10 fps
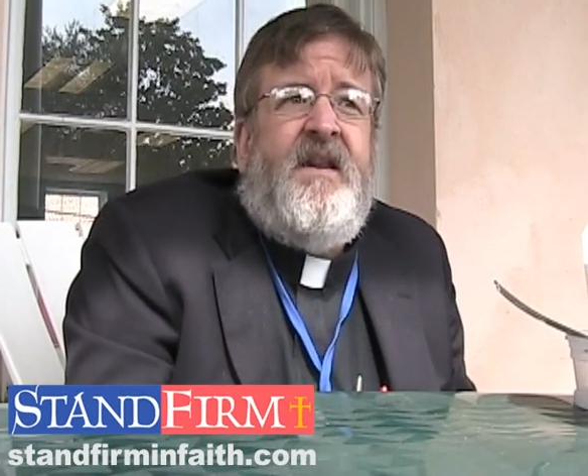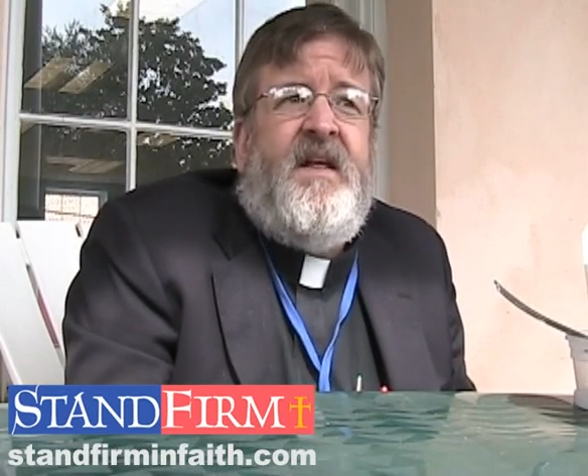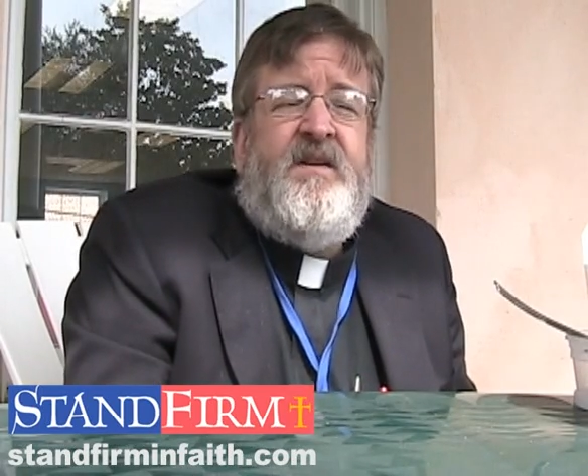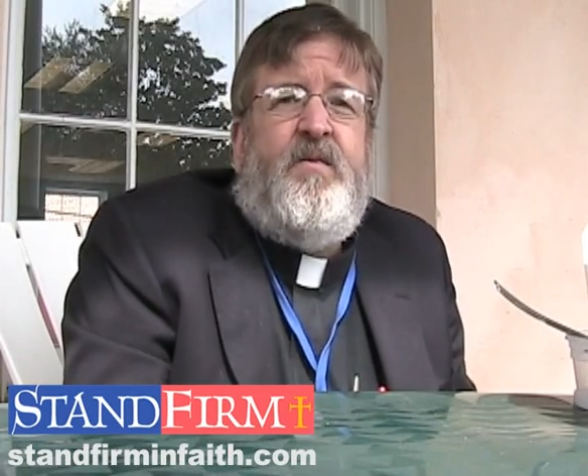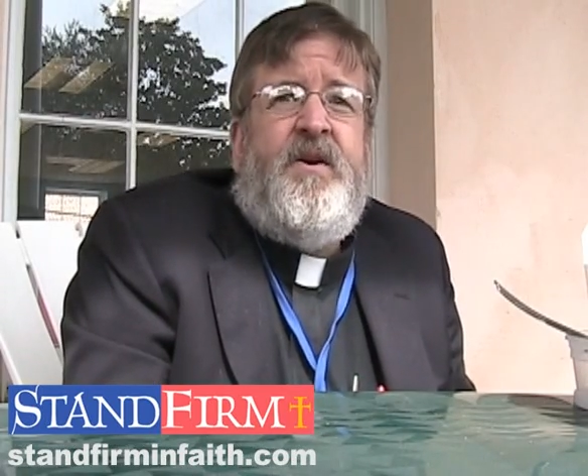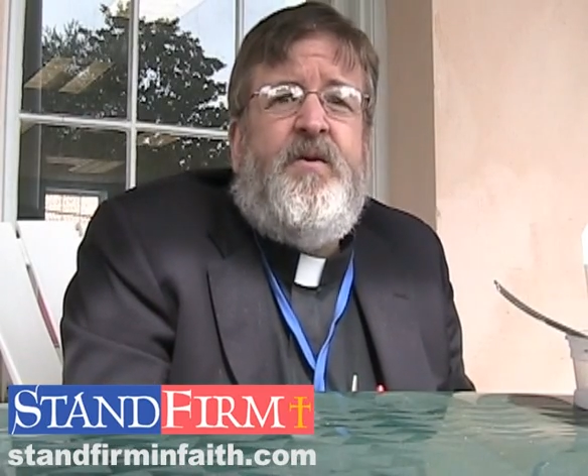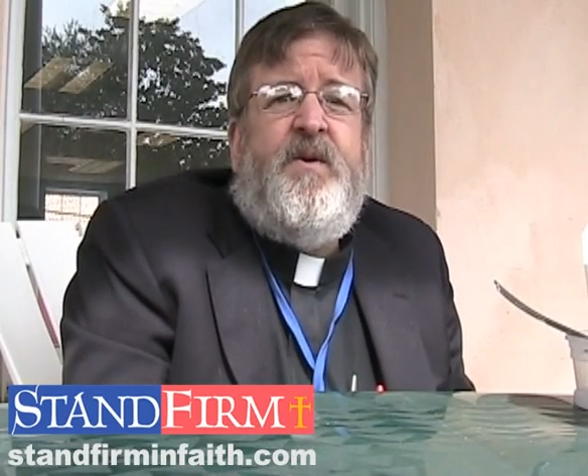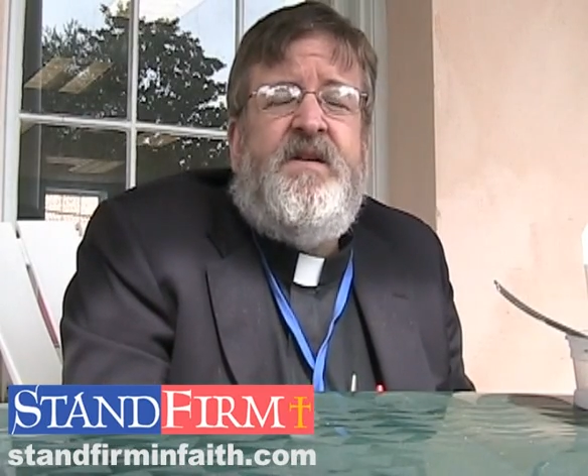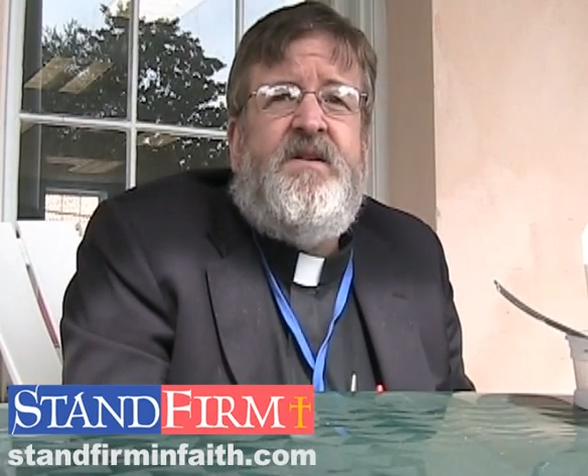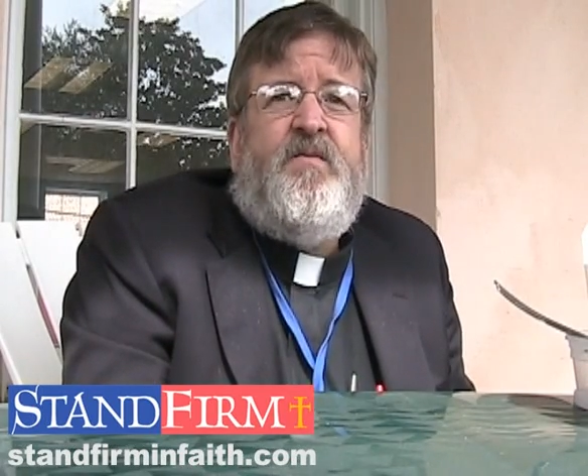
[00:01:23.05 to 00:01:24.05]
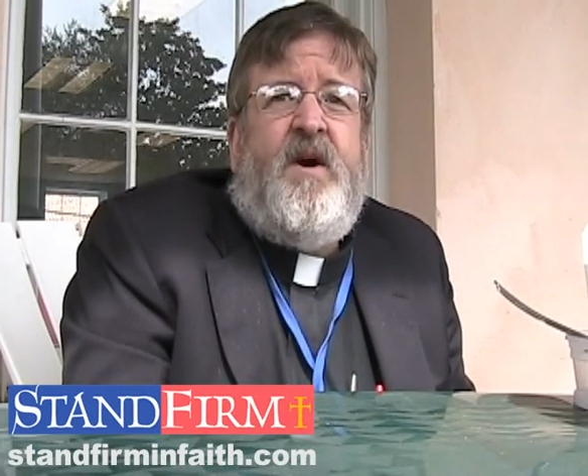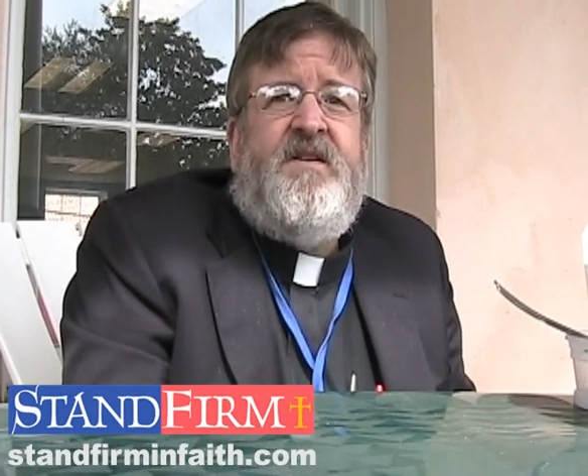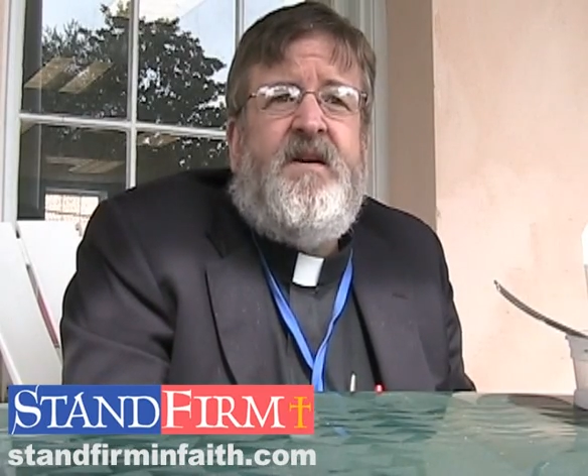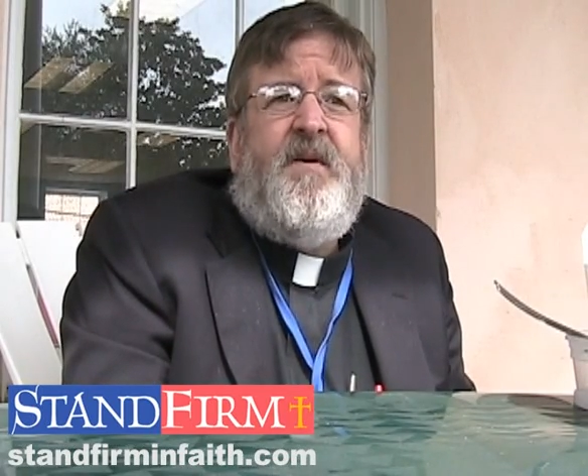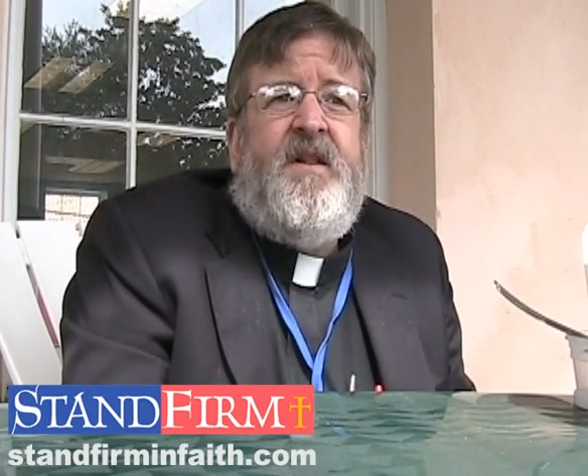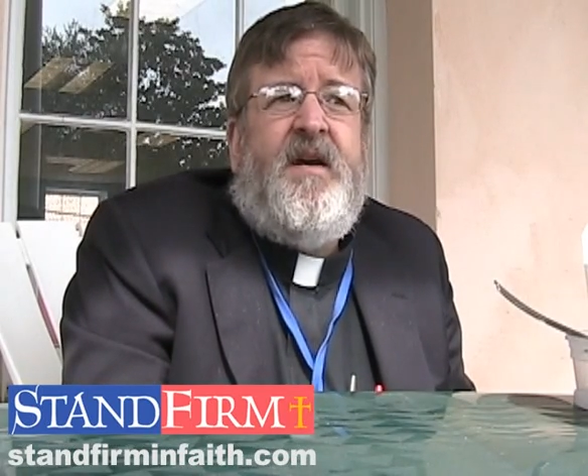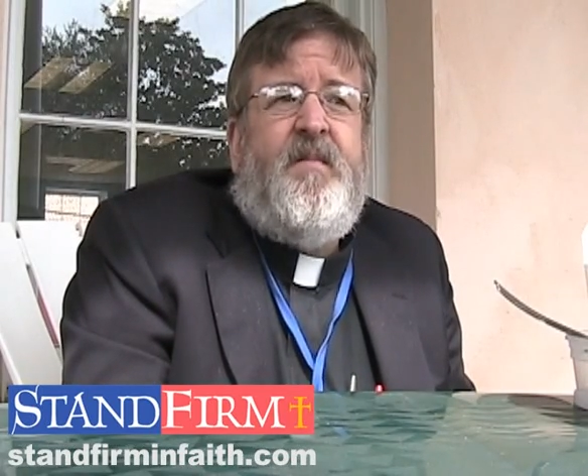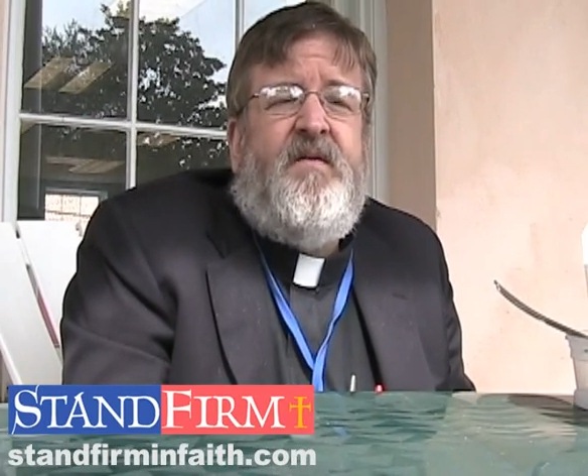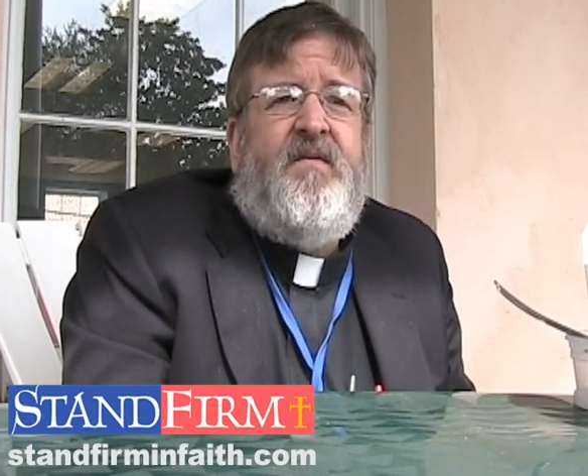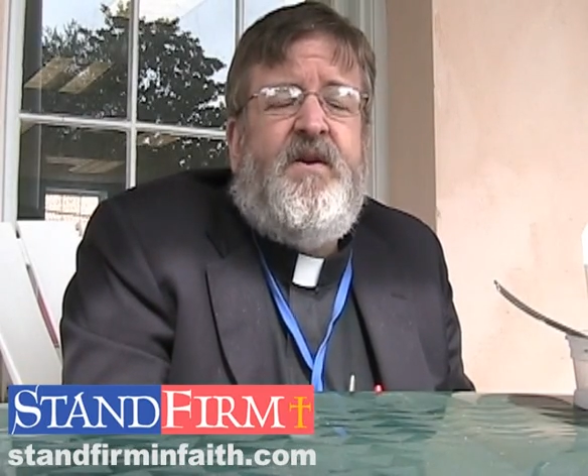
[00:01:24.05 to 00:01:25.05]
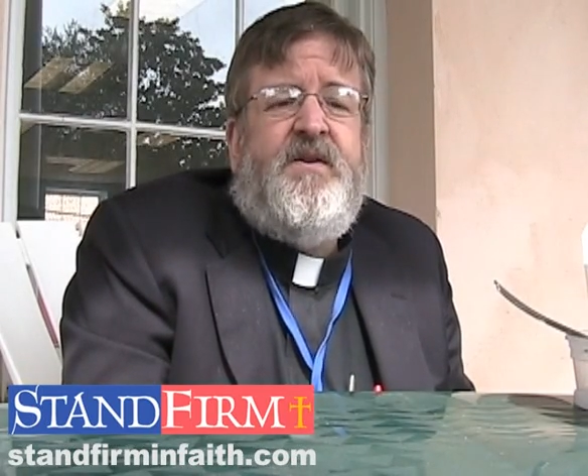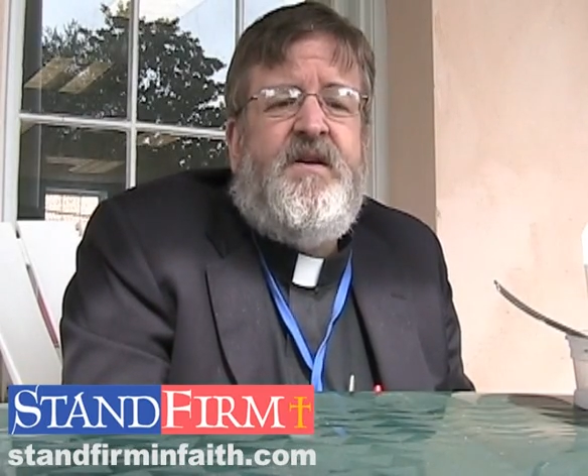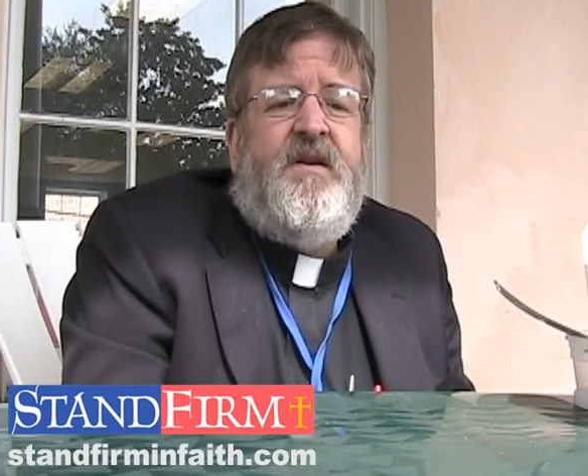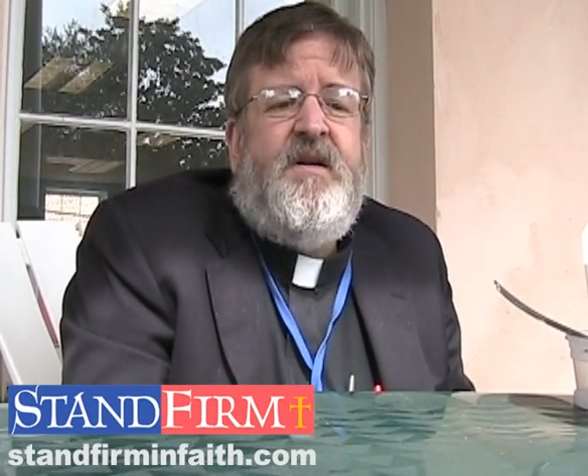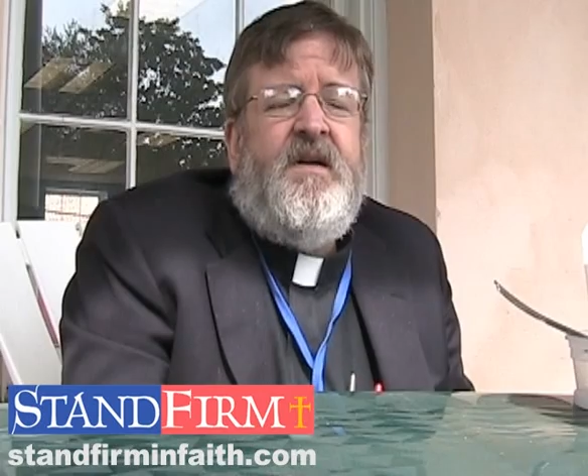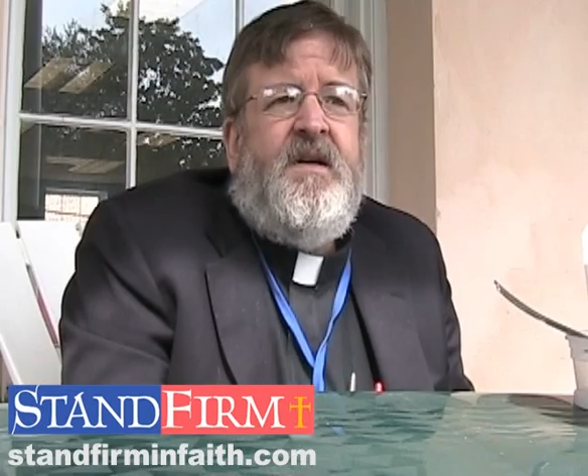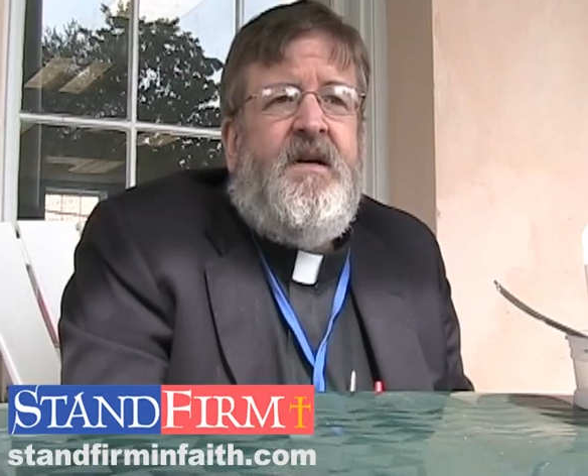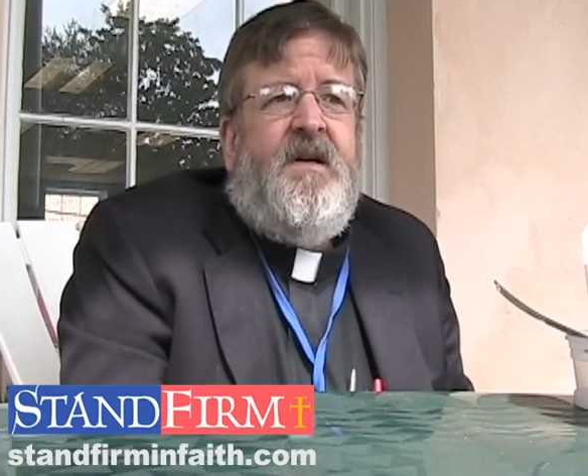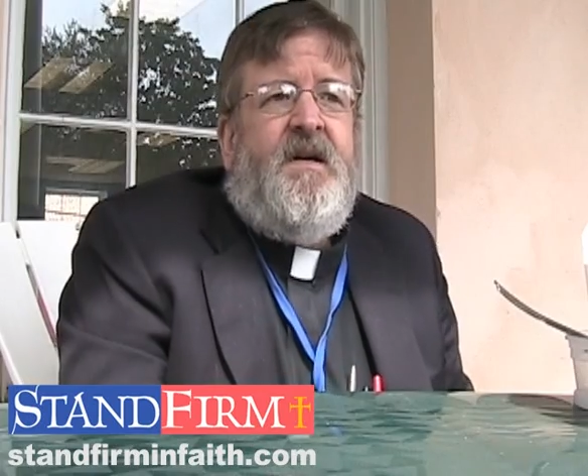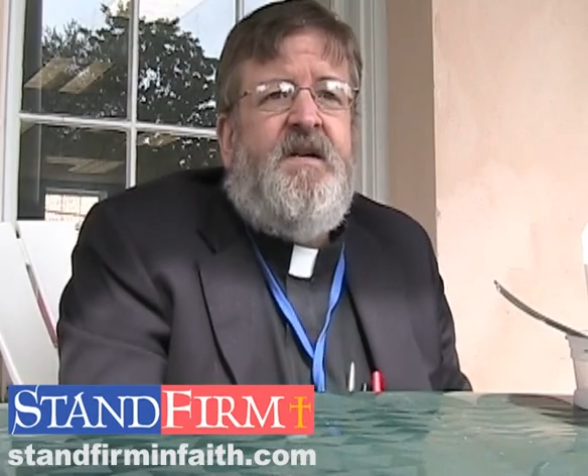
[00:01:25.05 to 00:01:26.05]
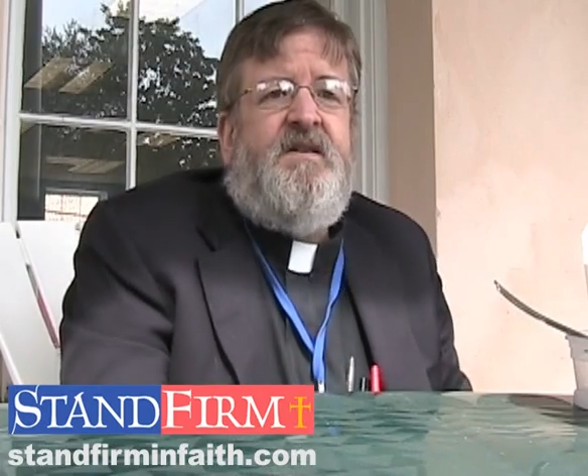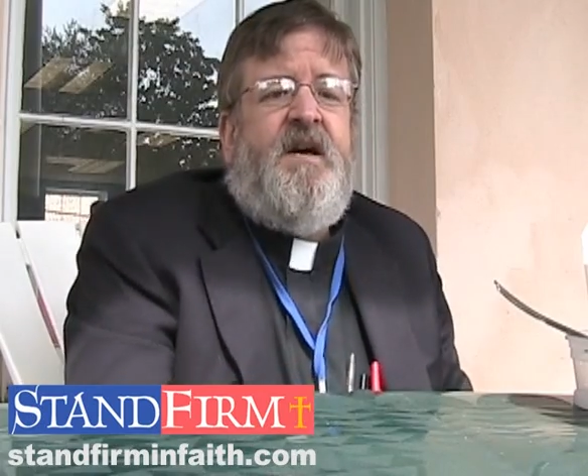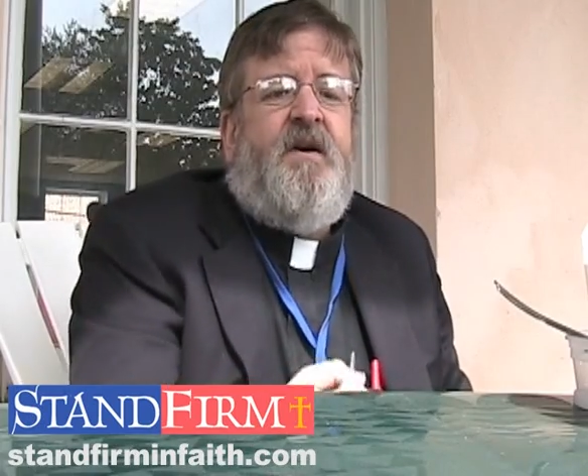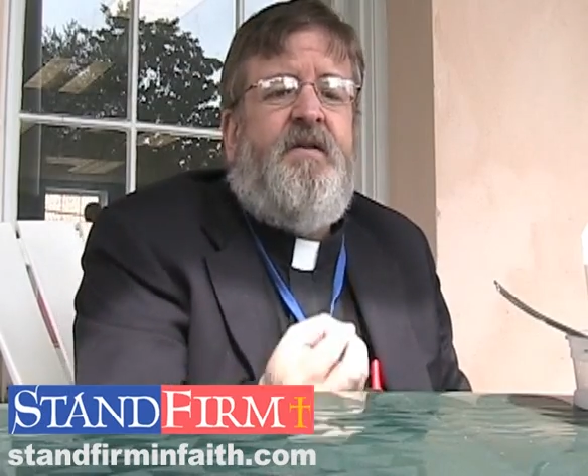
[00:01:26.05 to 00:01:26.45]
and that's one of the reasons why somebody like McPherson is there.